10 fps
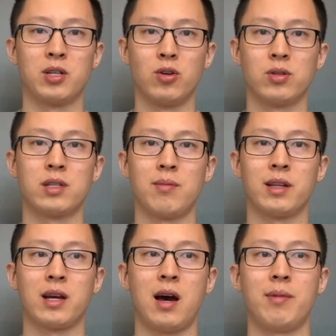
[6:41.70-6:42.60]
So some of
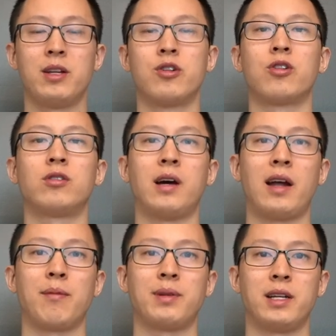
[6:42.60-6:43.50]
the common neural
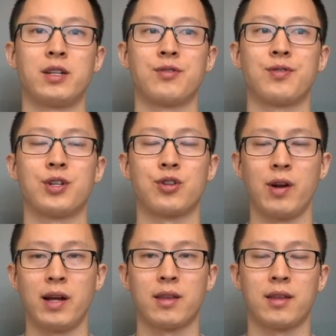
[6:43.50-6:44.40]
adaptations for
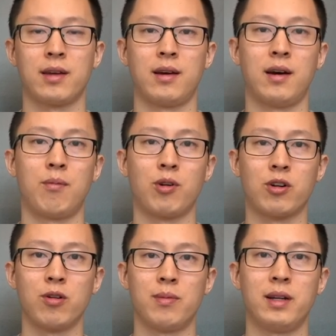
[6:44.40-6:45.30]
strength,
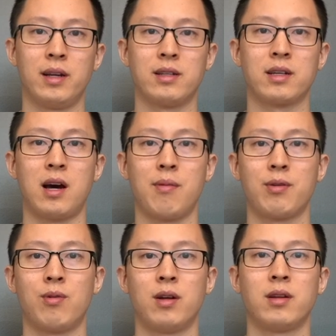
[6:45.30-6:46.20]
recruitment is a
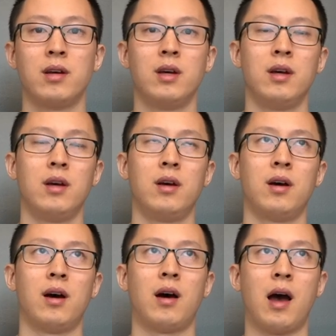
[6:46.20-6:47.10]
common one.
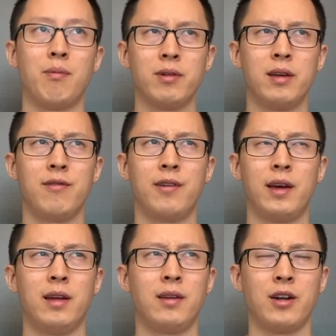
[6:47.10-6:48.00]
I believe
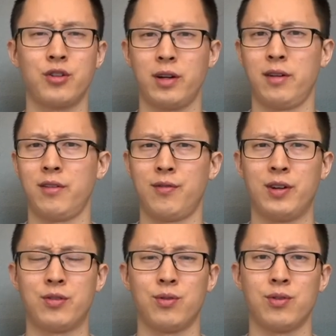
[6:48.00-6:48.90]
in untrained
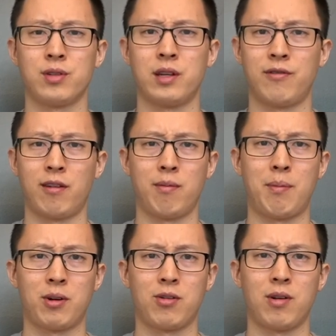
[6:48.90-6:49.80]
individuals, if I
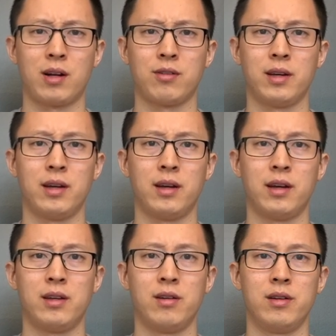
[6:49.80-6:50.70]
remember correctly,
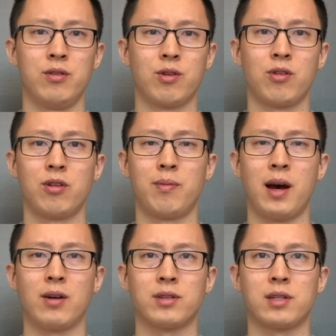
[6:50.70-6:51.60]
you recruit
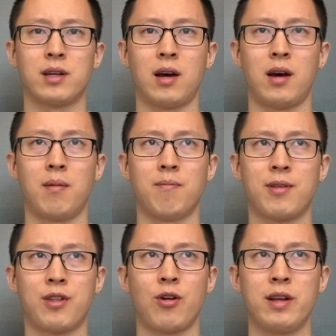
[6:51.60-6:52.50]
about
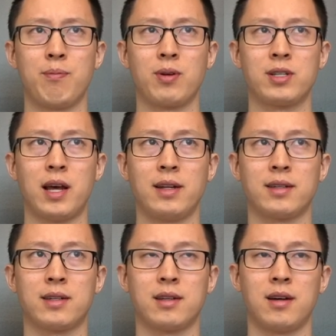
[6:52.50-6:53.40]
30%
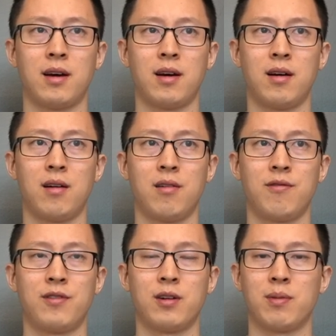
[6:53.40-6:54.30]
of
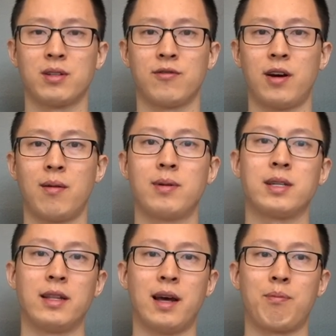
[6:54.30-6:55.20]
your muscle fibers,
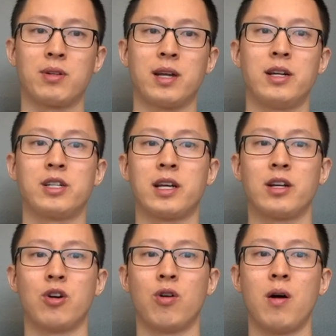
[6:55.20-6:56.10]
and the percentage can
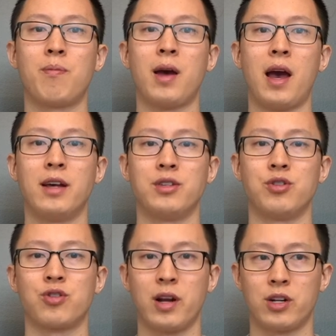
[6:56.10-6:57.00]
go up as you
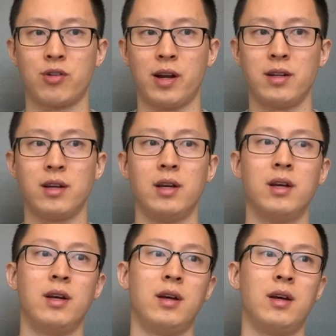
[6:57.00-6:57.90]
strength train.
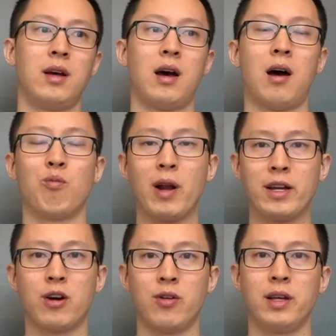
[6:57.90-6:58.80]
Rate
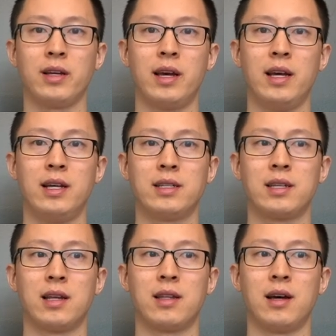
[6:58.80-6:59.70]
coding is
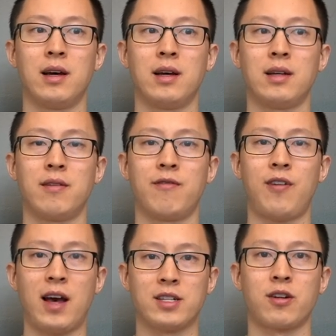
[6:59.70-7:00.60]
the
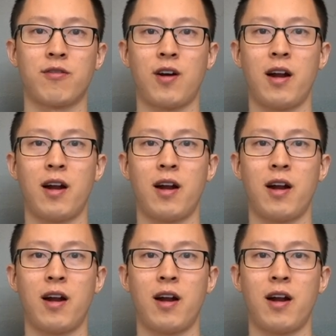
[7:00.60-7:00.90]
faster